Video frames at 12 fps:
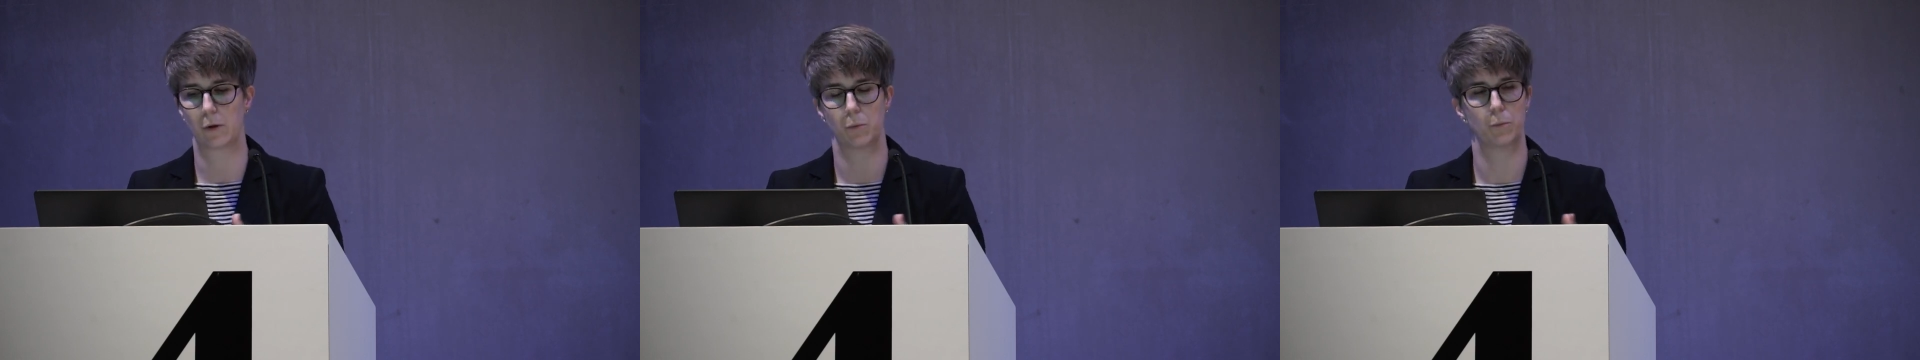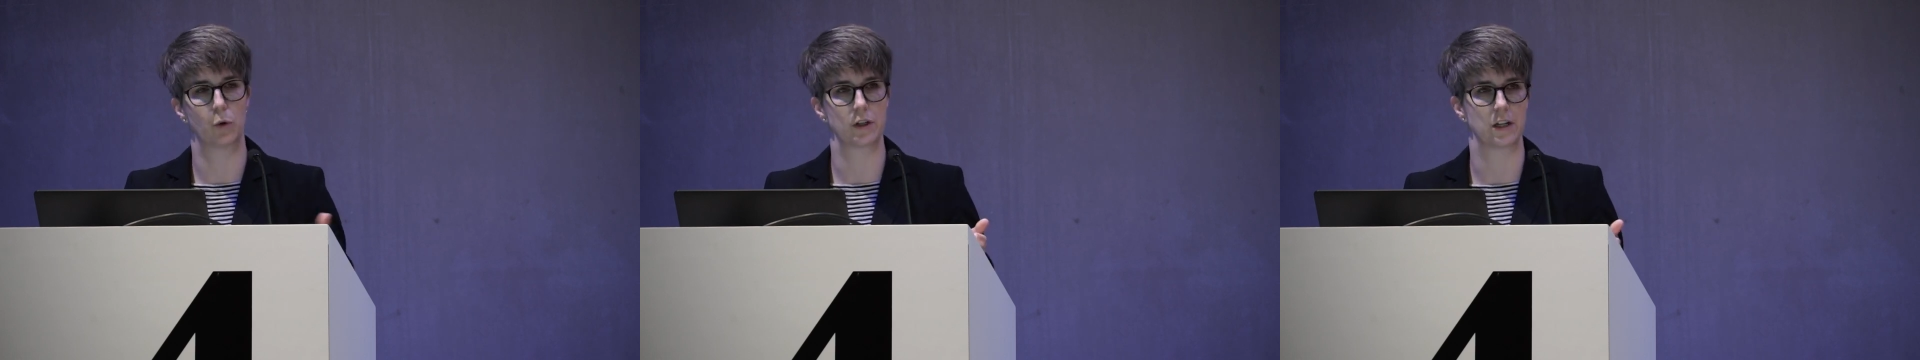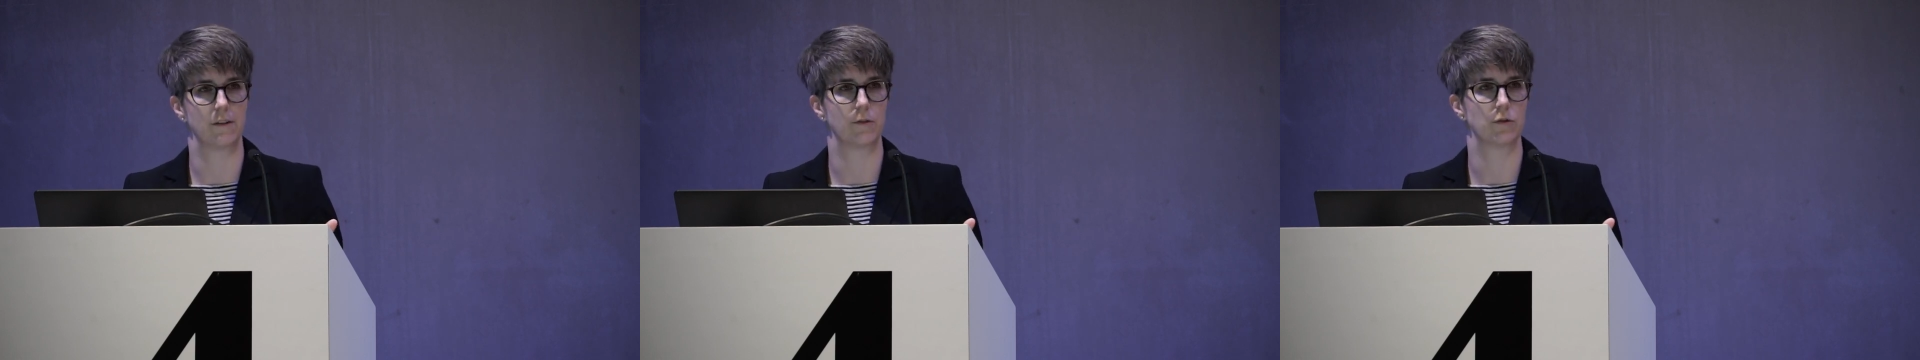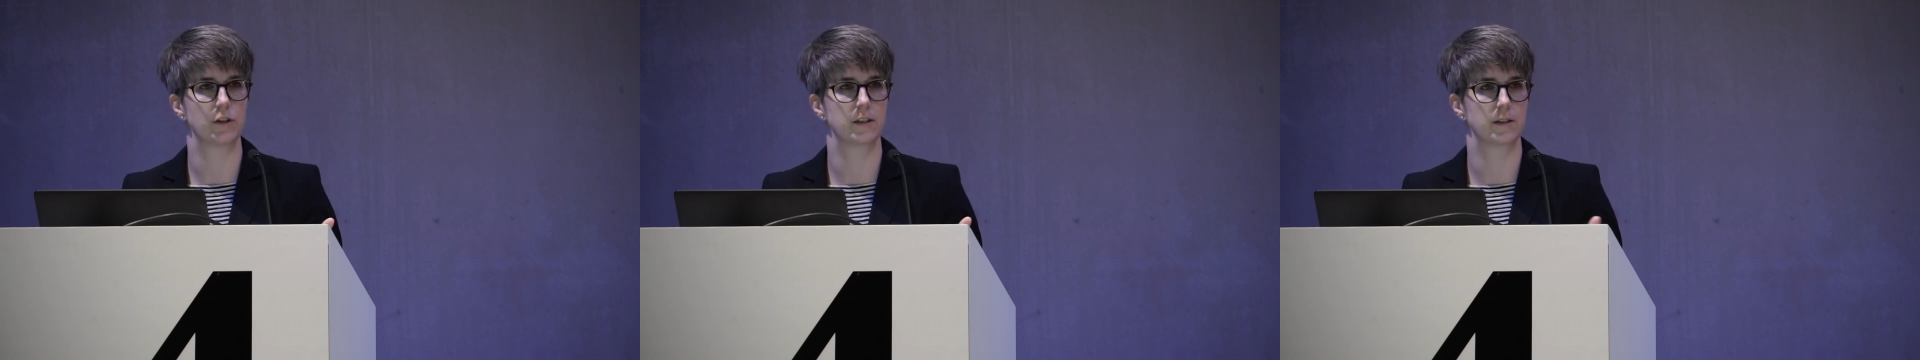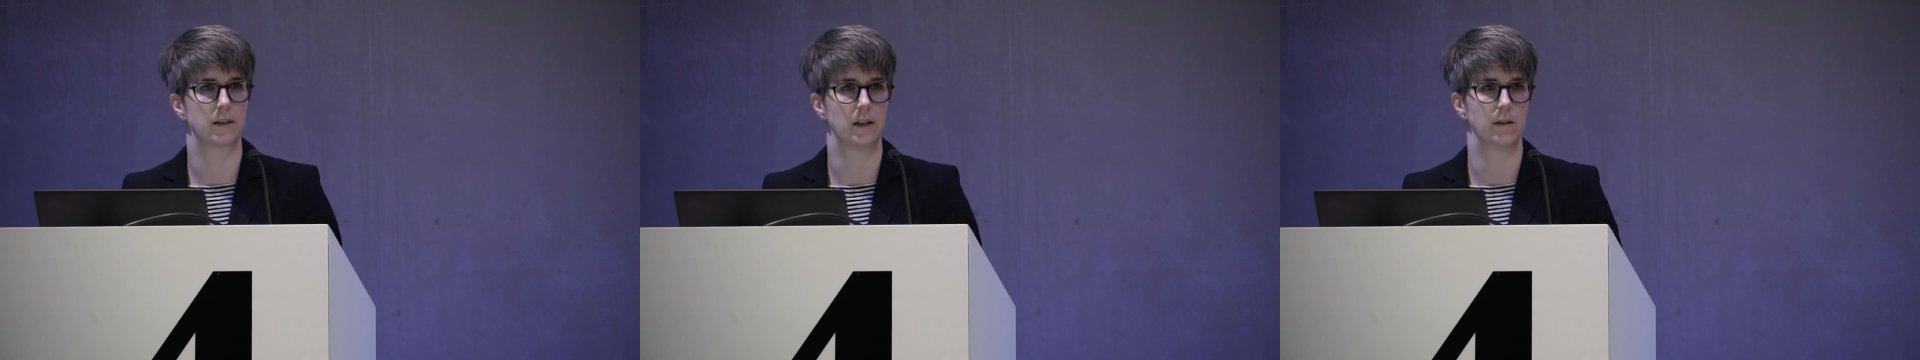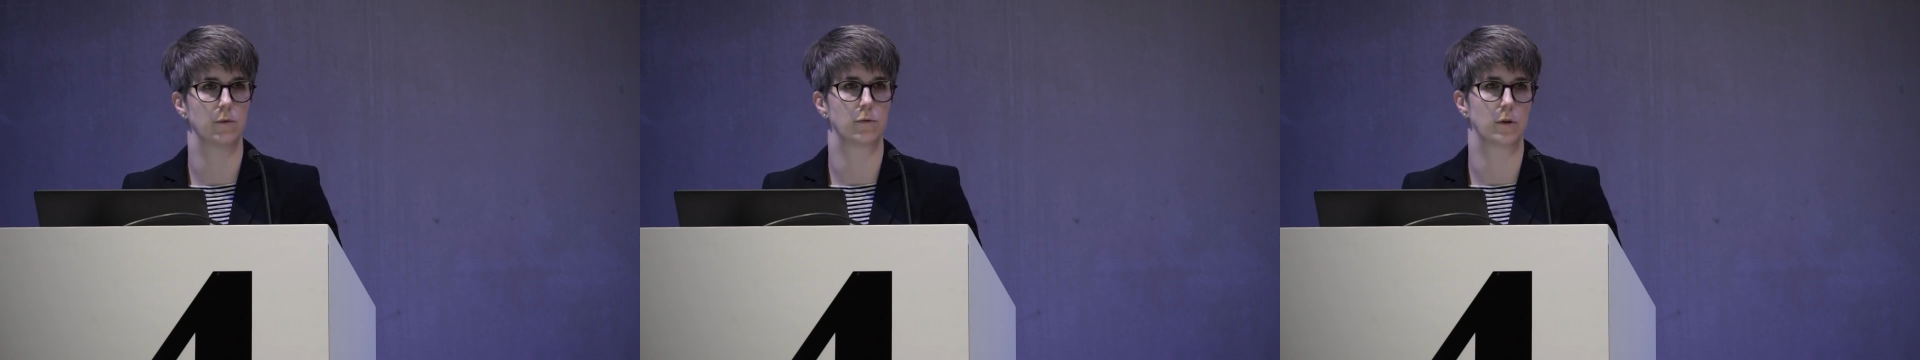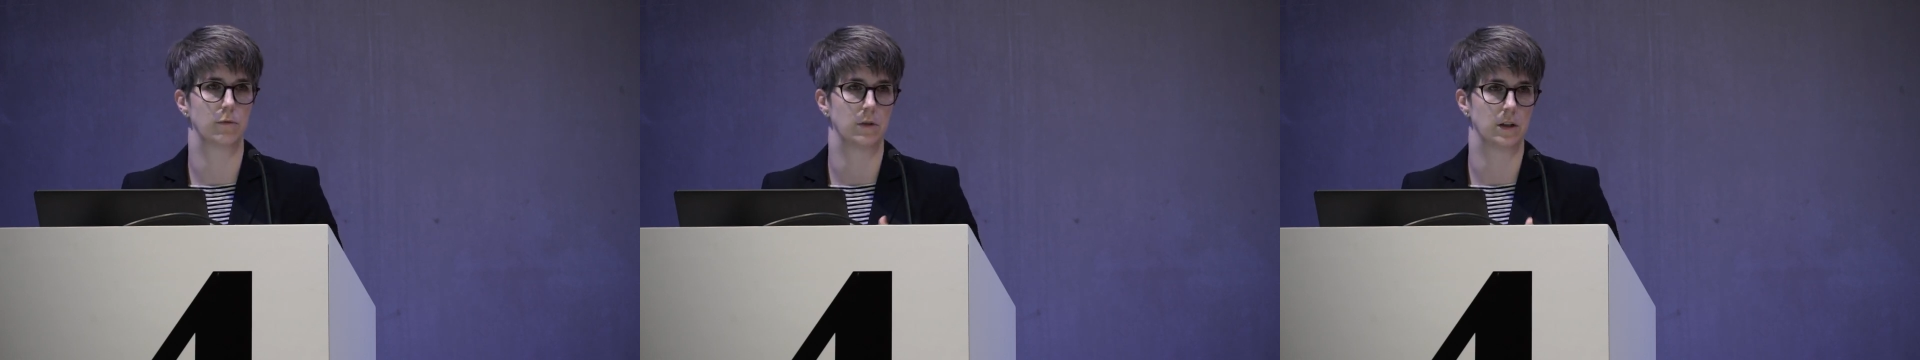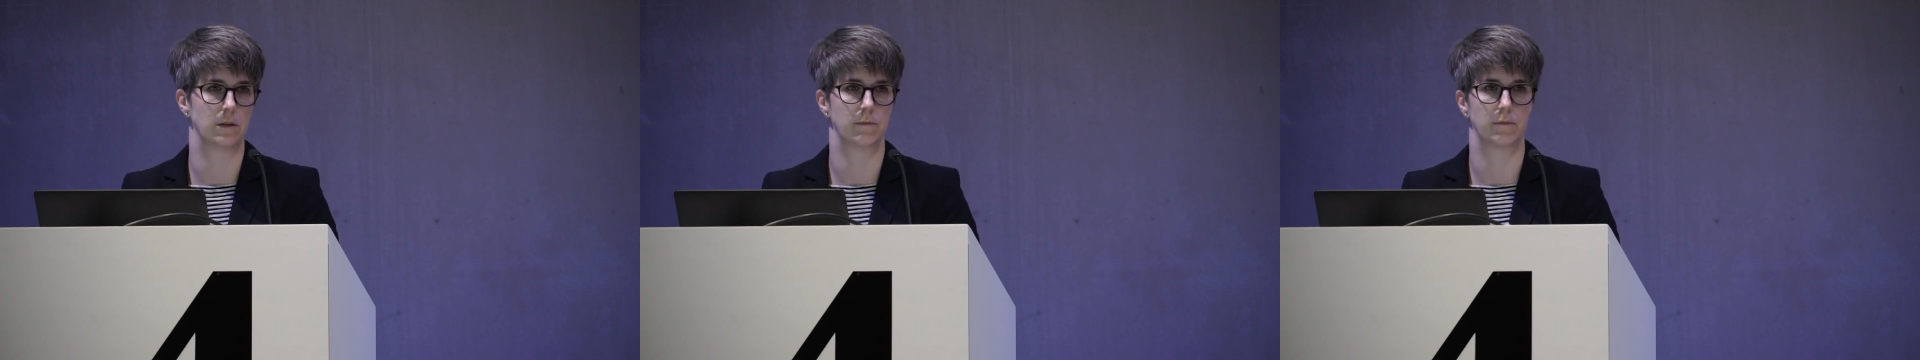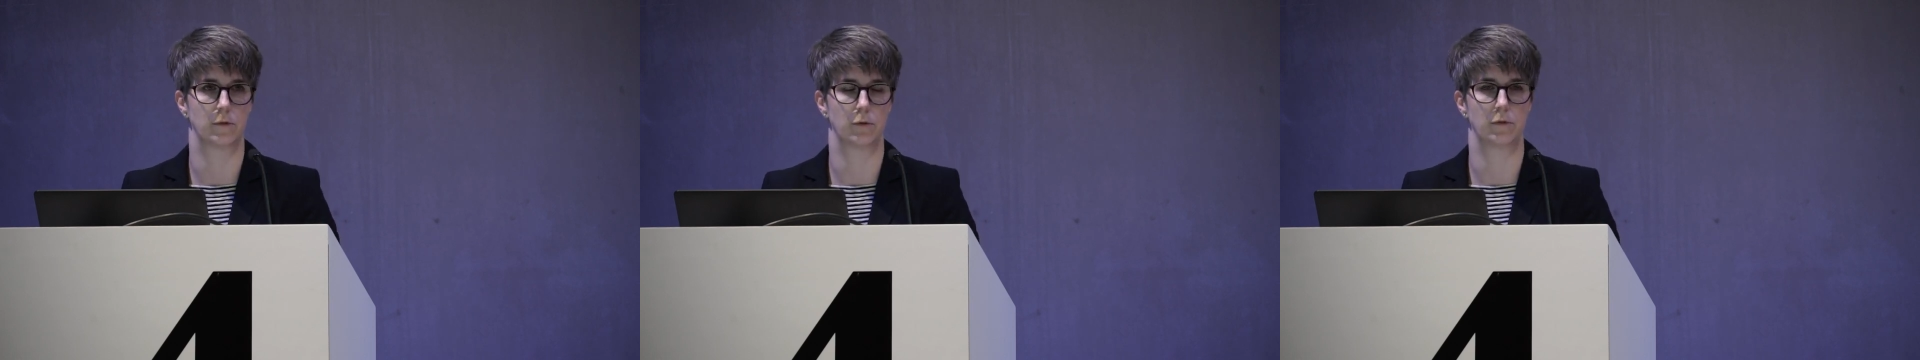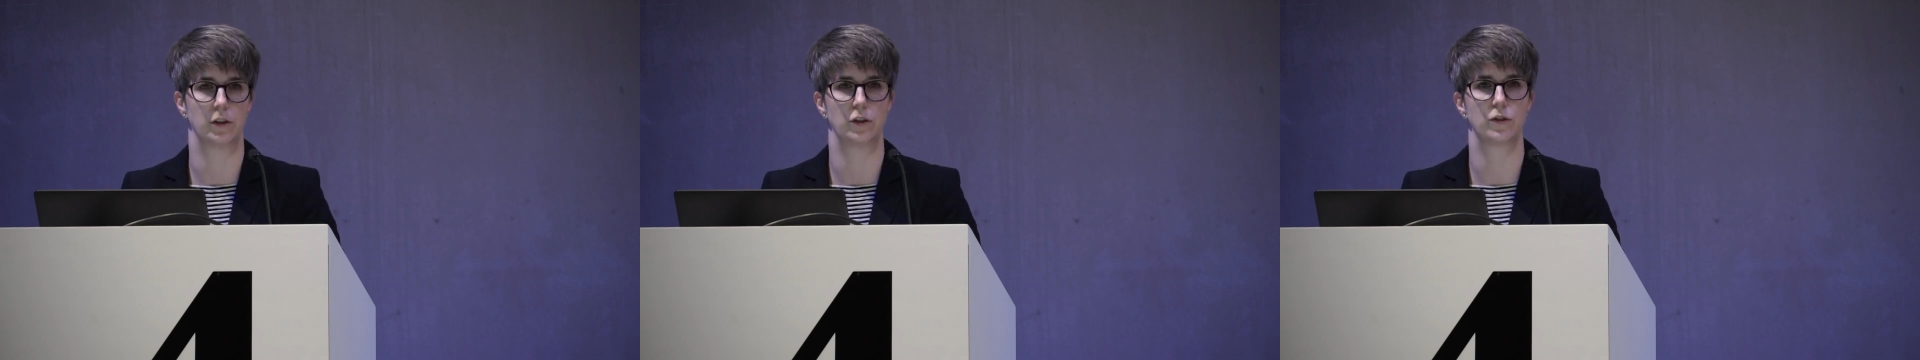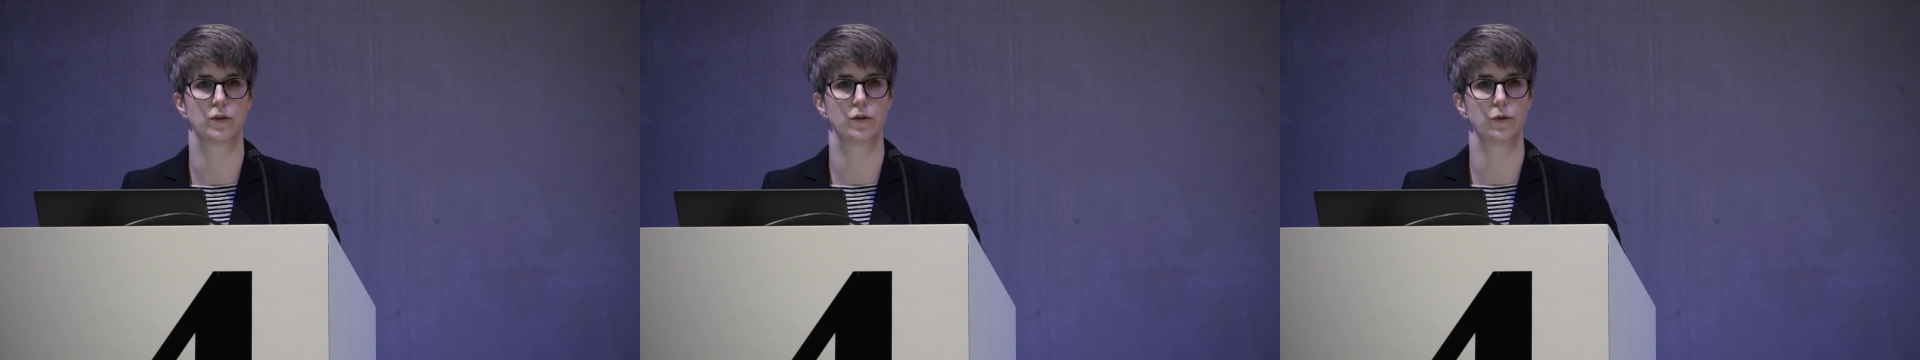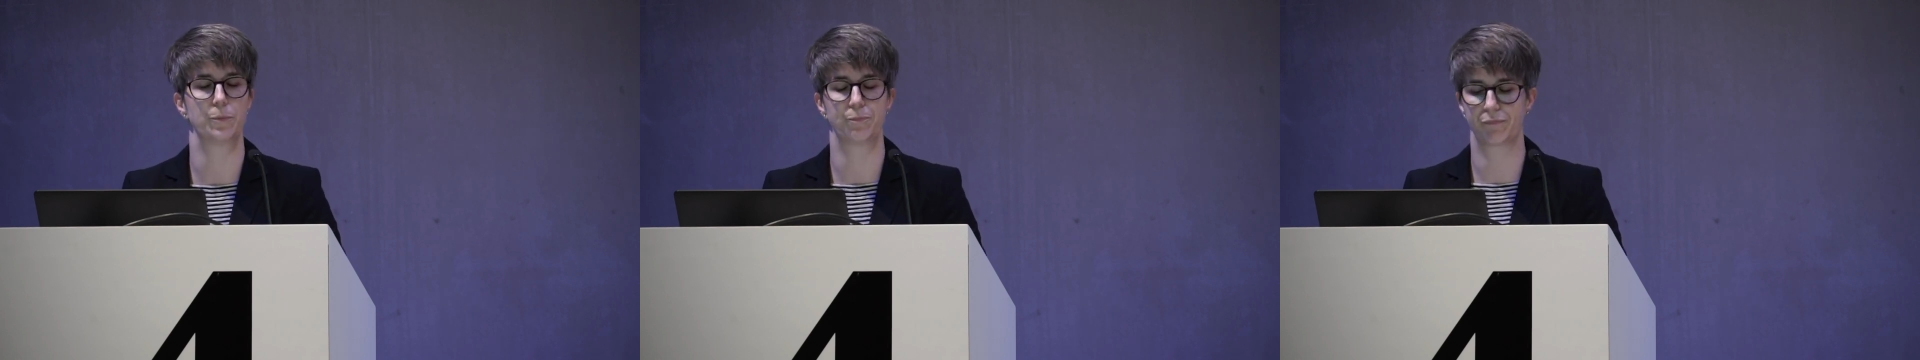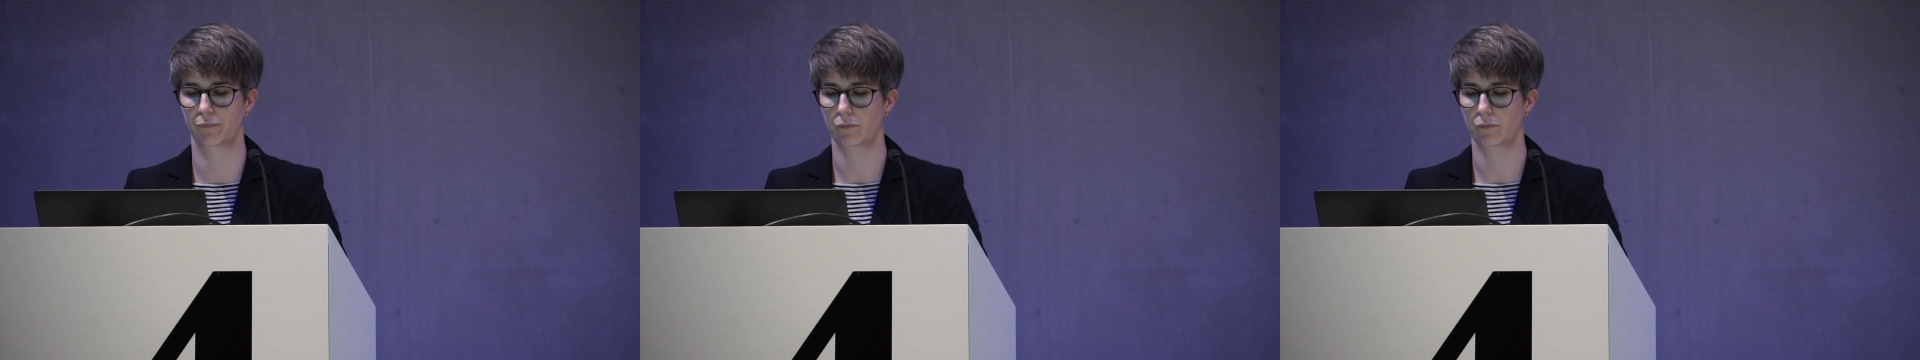more diverse than what we're used to.